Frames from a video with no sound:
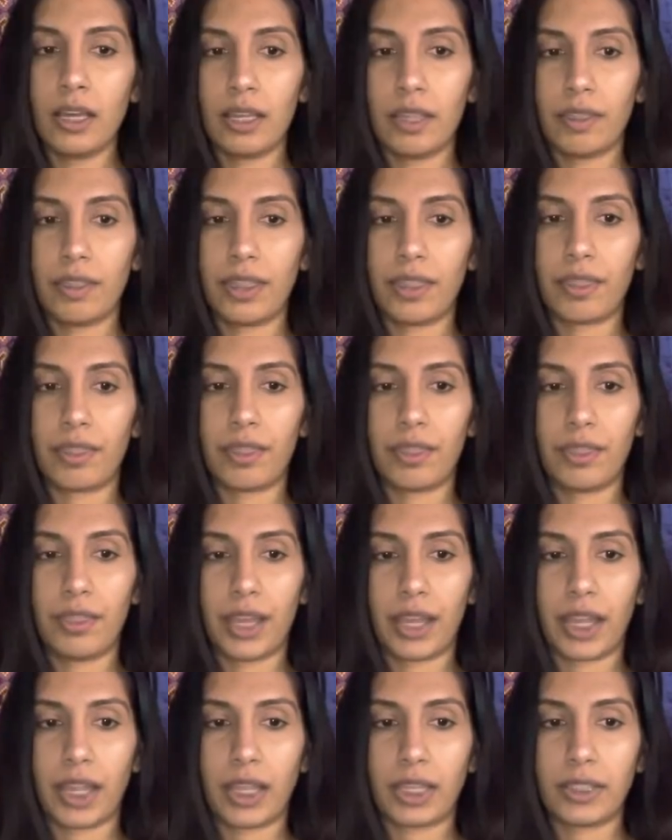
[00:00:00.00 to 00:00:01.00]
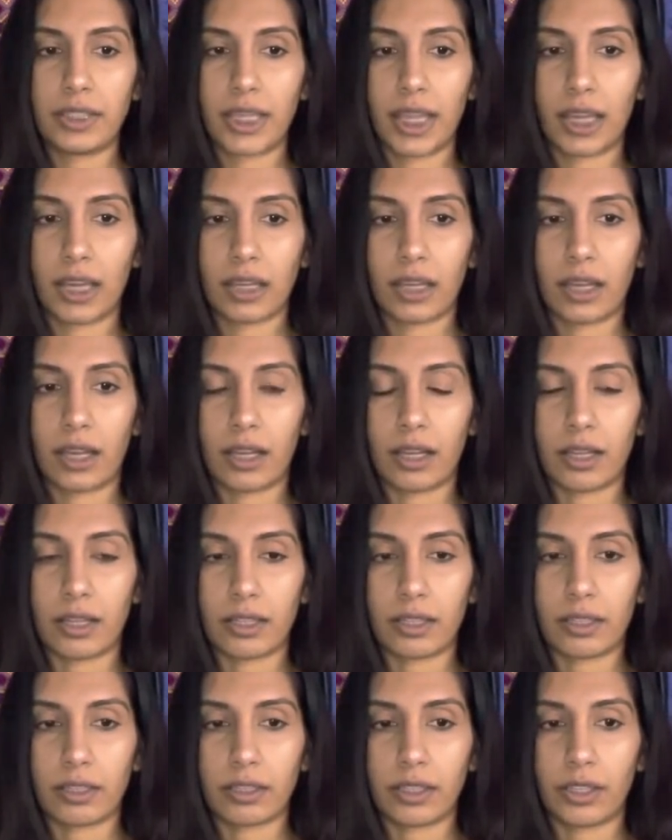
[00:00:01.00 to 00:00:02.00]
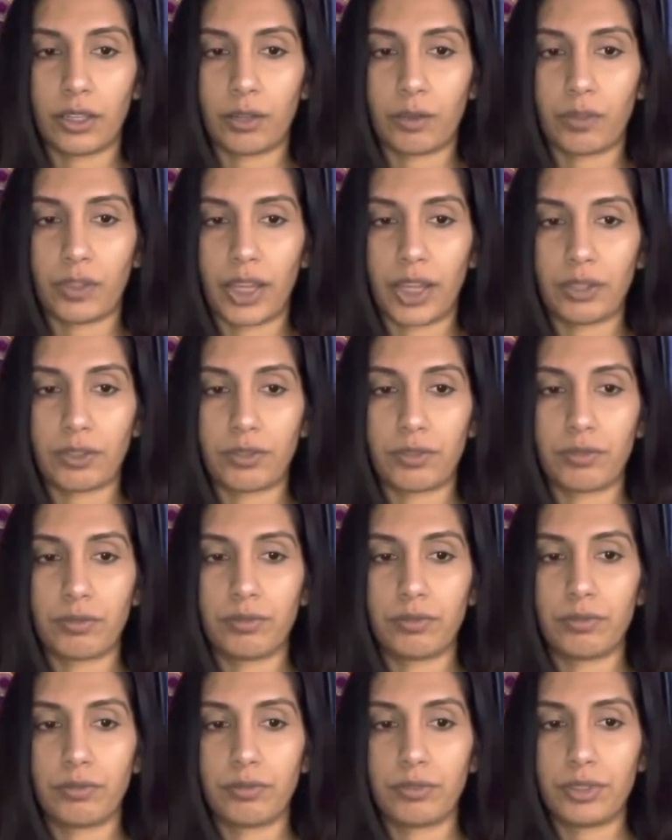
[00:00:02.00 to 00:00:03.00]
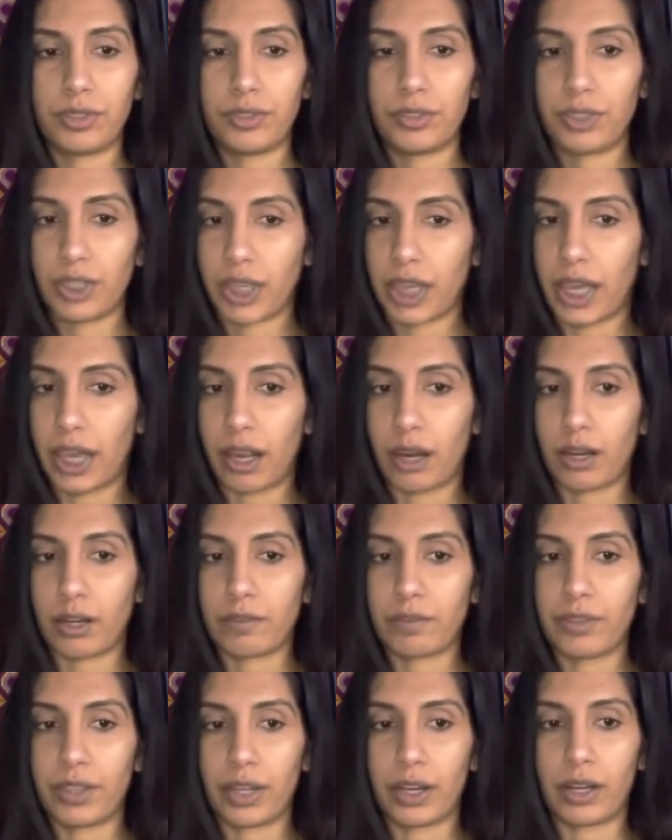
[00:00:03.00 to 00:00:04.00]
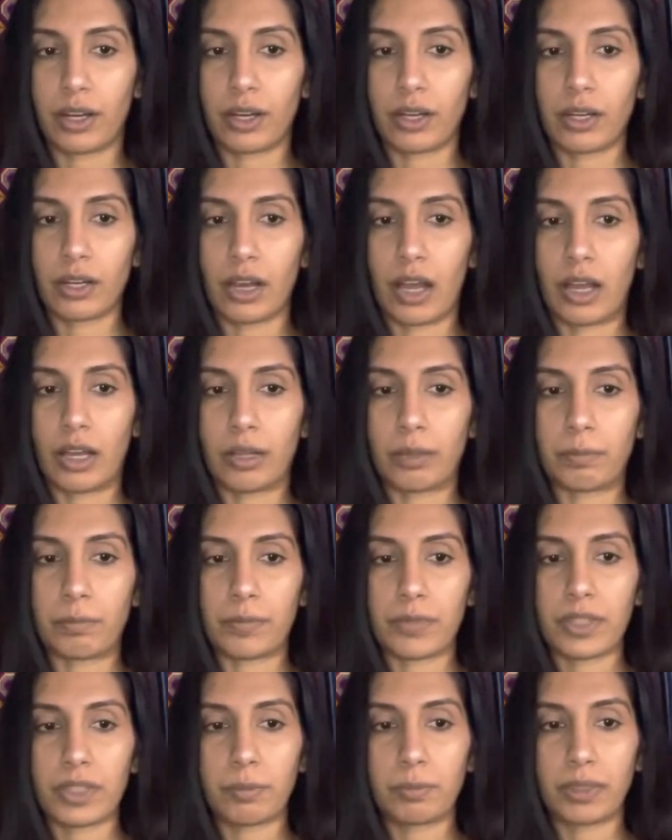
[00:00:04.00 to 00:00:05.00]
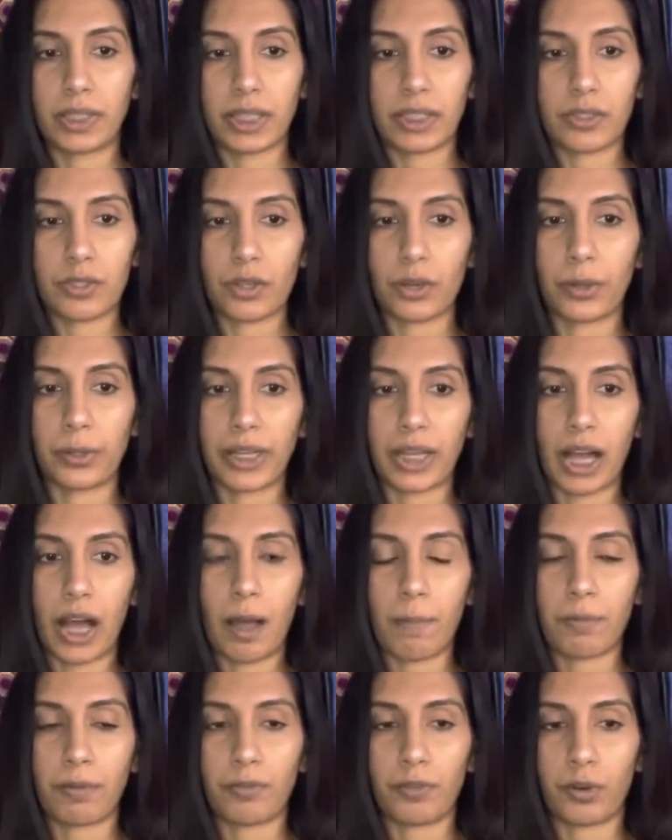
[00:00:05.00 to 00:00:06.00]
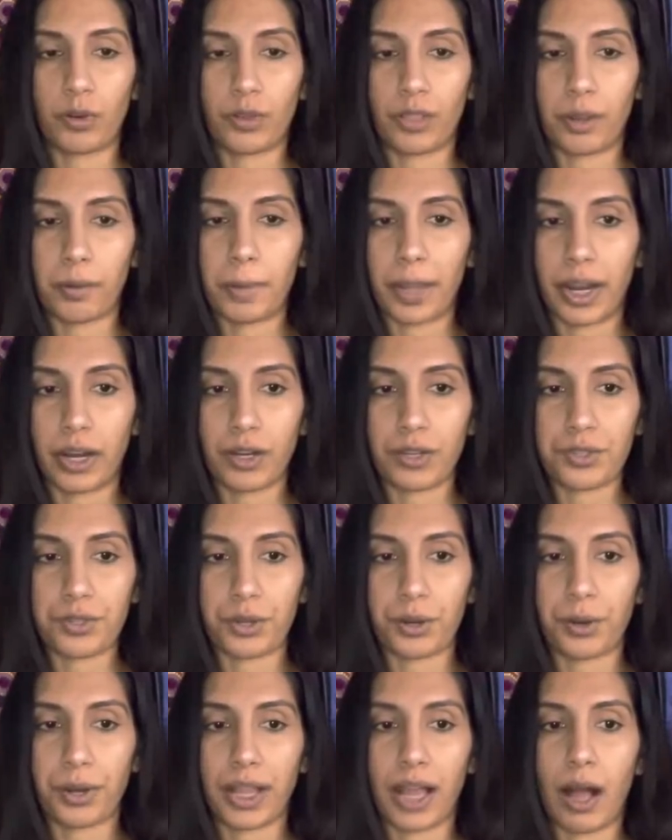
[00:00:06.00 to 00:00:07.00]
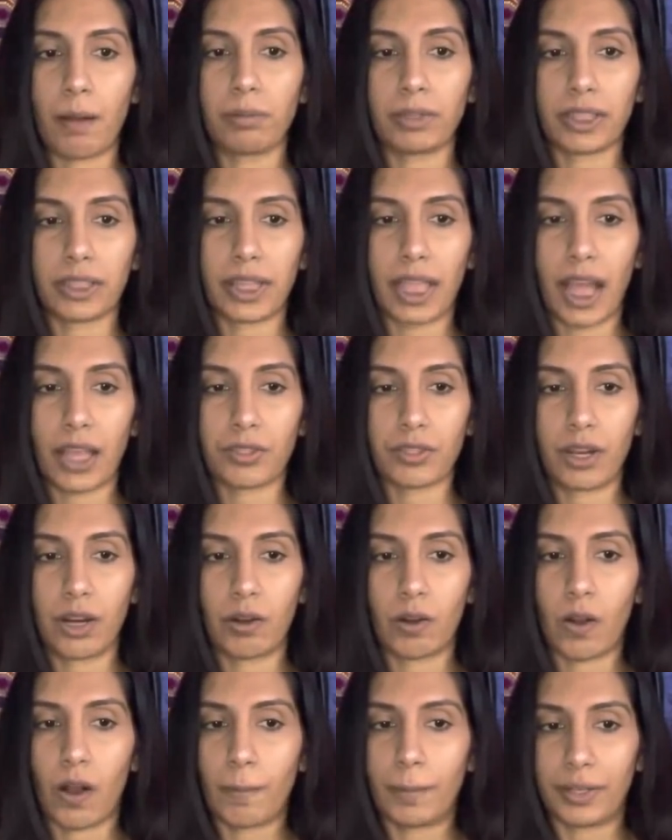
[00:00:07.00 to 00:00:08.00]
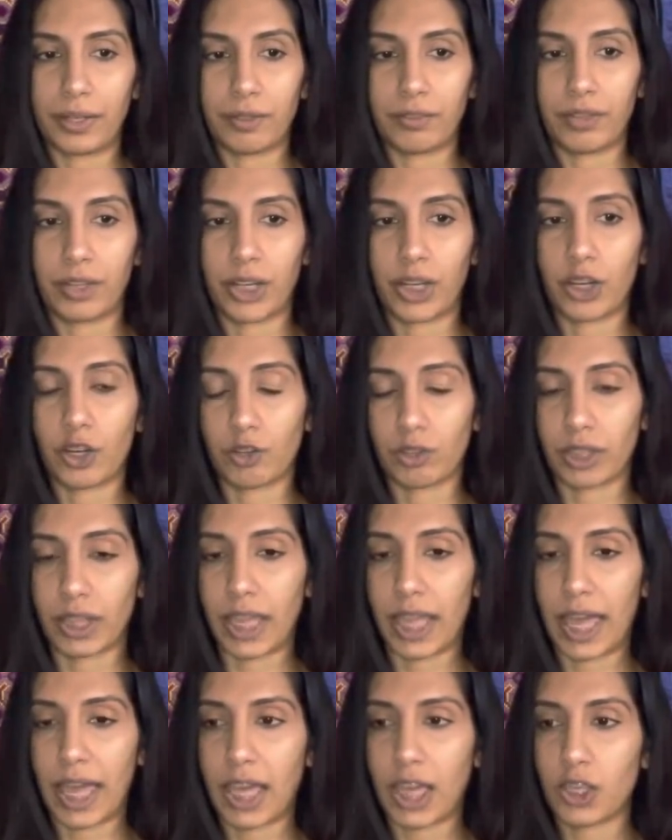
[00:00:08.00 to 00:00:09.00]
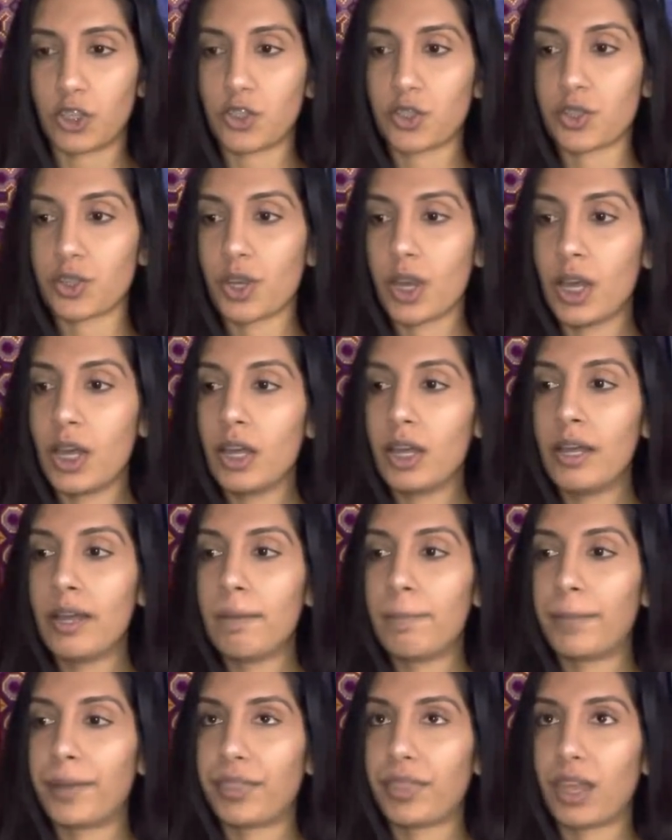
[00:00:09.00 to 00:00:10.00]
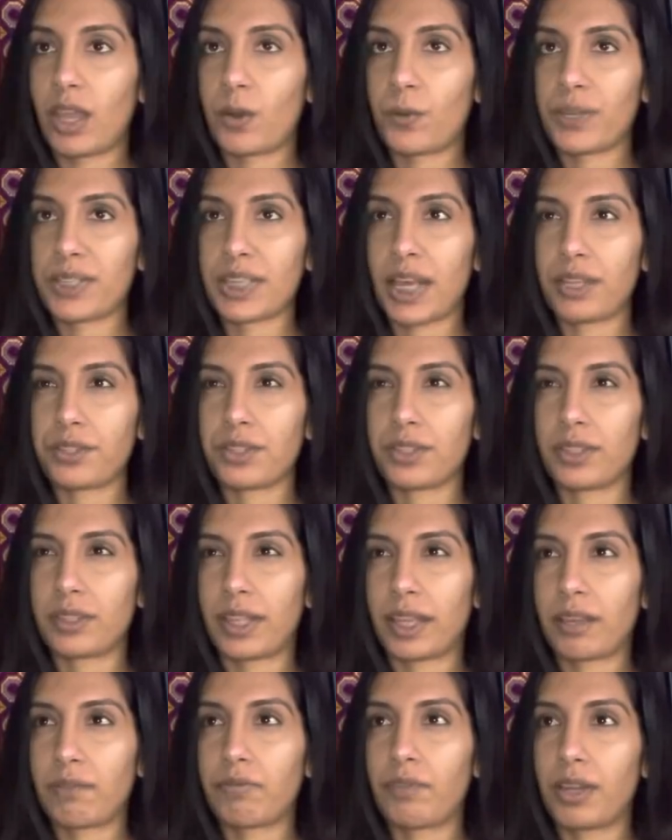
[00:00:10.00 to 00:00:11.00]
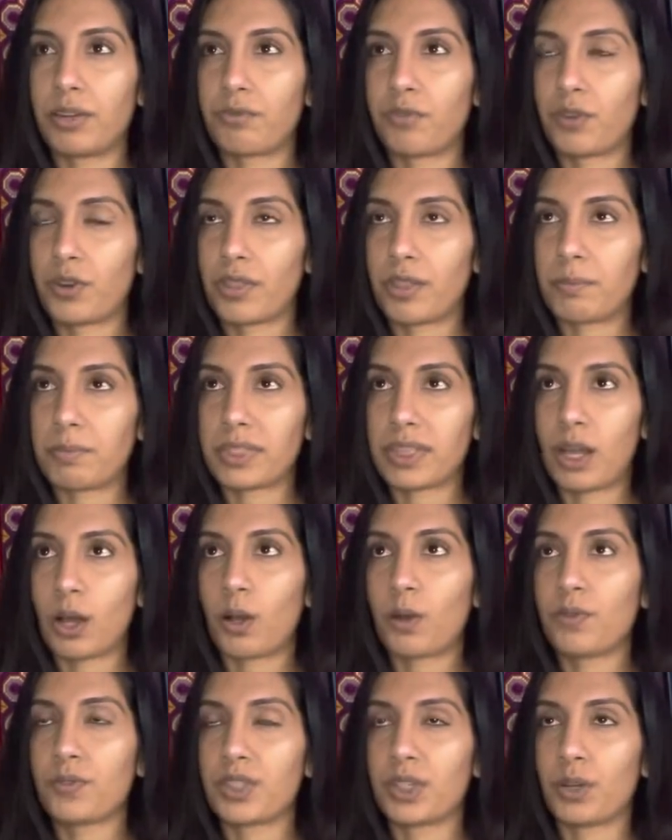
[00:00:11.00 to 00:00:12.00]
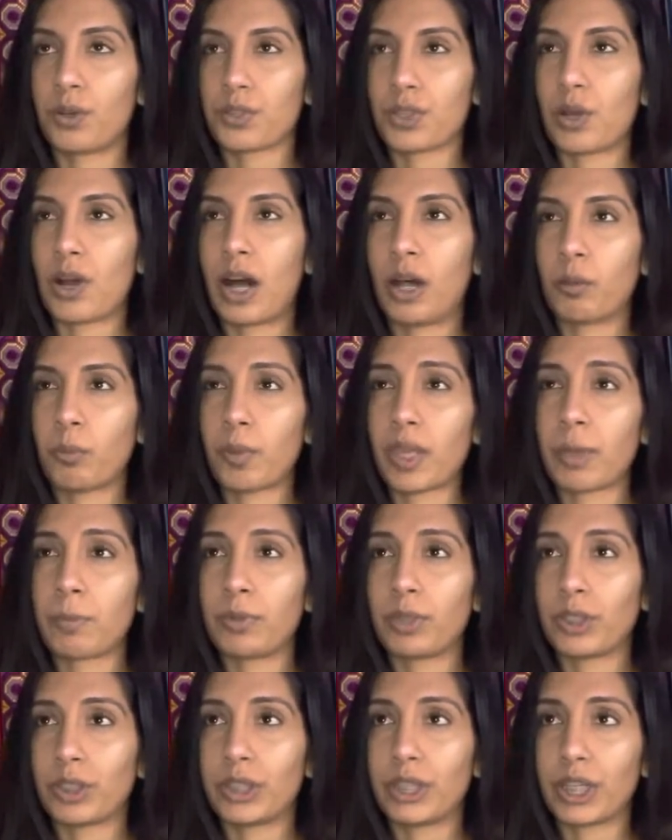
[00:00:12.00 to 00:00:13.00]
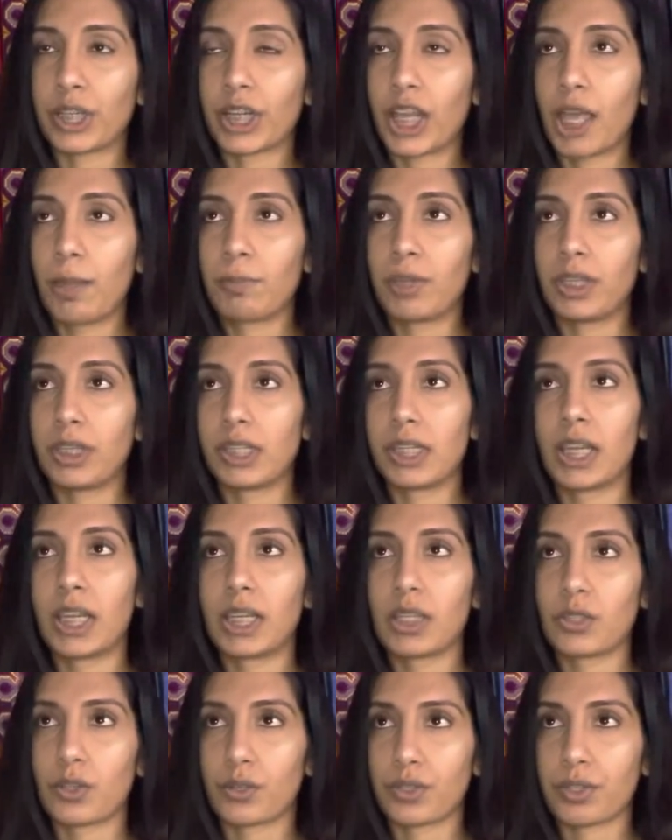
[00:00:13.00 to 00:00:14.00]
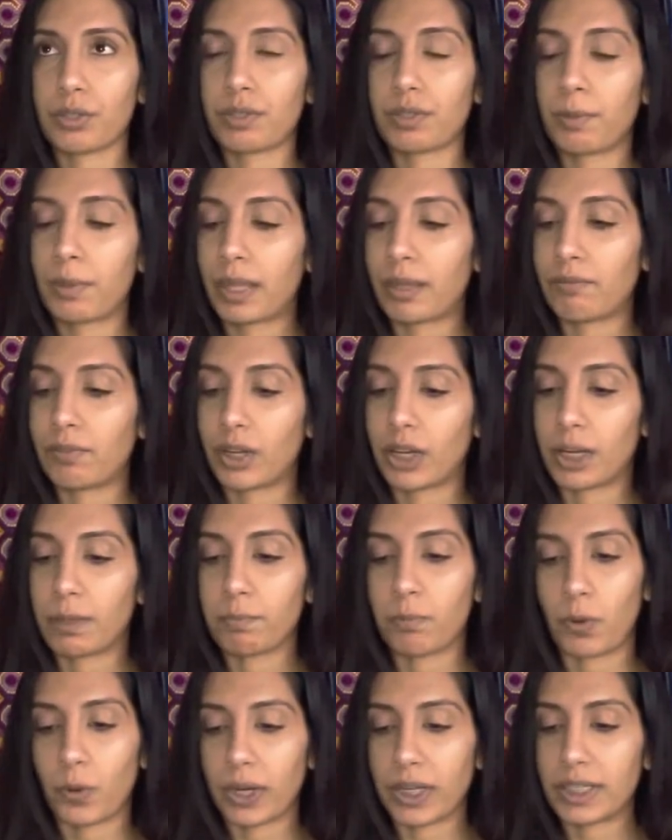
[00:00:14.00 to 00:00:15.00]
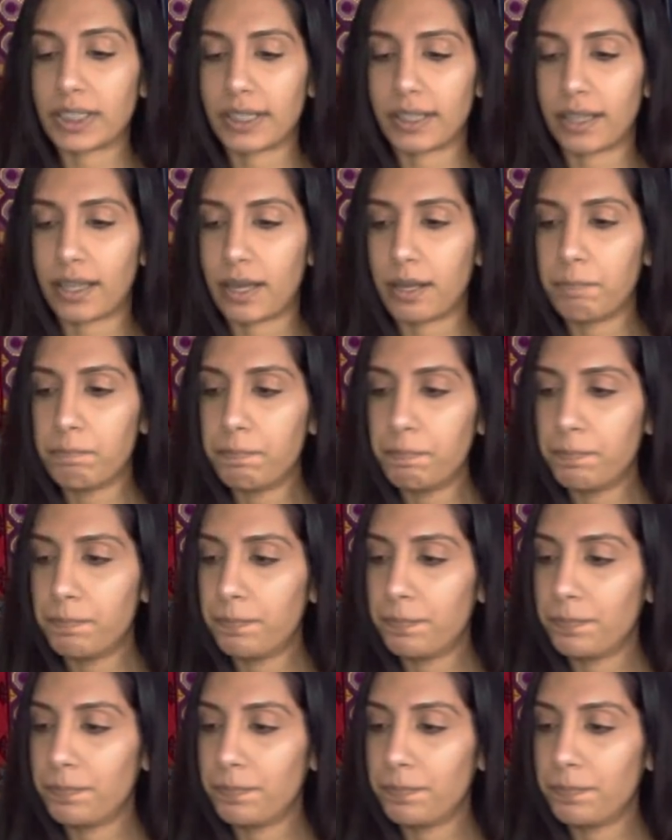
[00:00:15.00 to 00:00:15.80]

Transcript: they take uh, you know they took care of their um, siblings growing up or their parents growing up like they had to grow up at a very early age but they always had to like fend for themselves and also help people in their community is also something very important to them